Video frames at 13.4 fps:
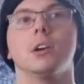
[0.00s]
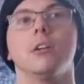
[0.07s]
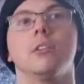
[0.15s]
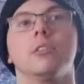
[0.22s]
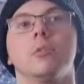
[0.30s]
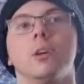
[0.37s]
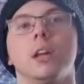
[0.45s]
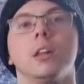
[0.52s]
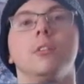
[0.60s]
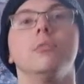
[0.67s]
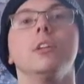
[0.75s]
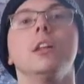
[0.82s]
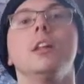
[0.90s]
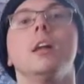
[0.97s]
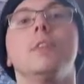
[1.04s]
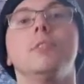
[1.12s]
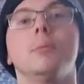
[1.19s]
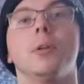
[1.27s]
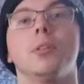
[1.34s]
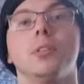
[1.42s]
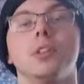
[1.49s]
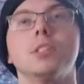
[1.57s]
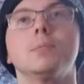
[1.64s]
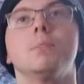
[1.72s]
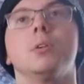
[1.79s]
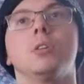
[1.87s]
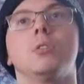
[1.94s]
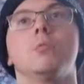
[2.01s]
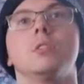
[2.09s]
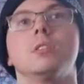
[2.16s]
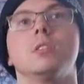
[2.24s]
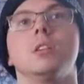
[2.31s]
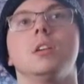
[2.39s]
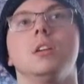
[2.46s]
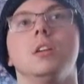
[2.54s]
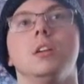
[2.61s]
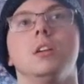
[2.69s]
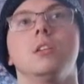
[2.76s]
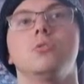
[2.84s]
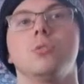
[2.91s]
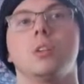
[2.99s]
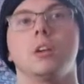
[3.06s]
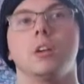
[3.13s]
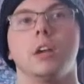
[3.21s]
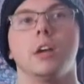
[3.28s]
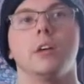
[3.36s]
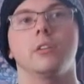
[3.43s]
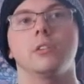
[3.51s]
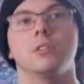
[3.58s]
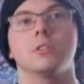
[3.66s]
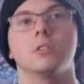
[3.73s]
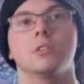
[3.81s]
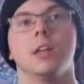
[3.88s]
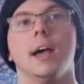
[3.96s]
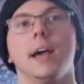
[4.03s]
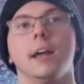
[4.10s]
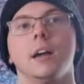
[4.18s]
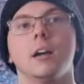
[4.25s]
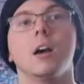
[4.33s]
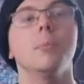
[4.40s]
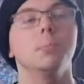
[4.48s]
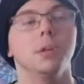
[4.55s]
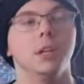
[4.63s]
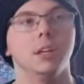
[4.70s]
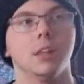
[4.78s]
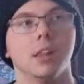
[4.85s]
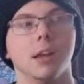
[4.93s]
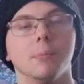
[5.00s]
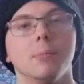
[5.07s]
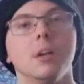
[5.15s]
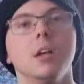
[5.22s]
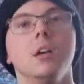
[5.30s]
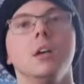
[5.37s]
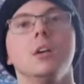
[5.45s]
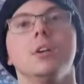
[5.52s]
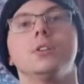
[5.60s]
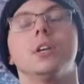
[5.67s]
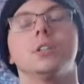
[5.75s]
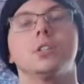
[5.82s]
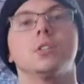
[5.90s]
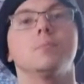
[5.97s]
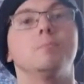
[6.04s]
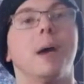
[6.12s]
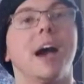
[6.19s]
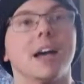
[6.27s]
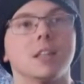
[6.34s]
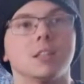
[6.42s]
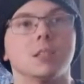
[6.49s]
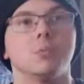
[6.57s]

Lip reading: However, what I really loved about this book was the intricate characters that accompanied them, such as Bast,